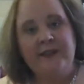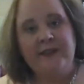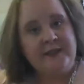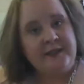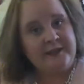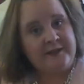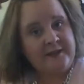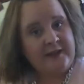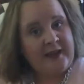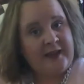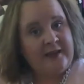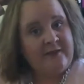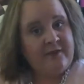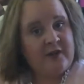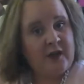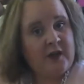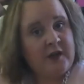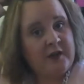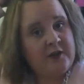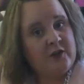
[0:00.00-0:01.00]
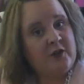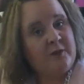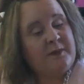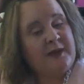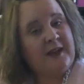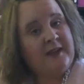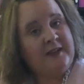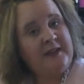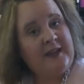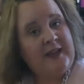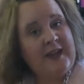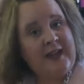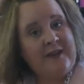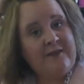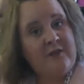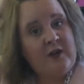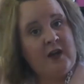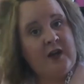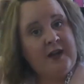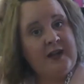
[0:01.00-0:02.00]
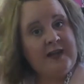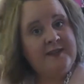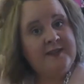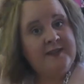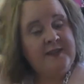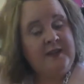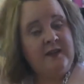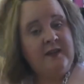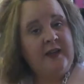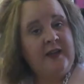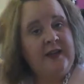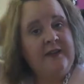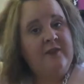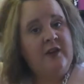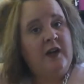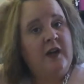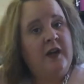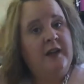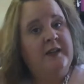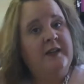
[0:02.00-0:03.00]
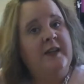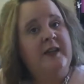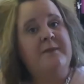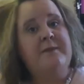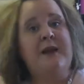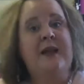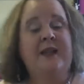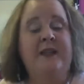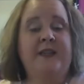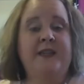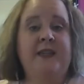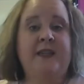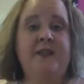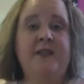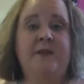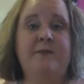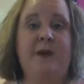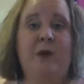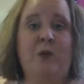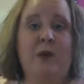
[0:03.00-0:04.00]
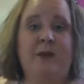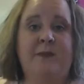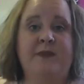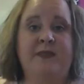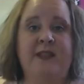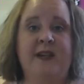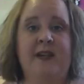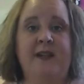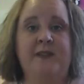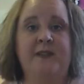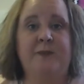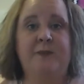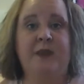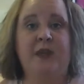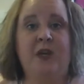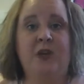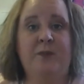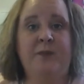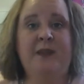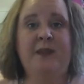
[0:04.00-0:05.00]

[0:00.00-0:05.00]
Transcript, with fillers: in getting Avon or buying any Avon, I sell Avon and my link to my website is below.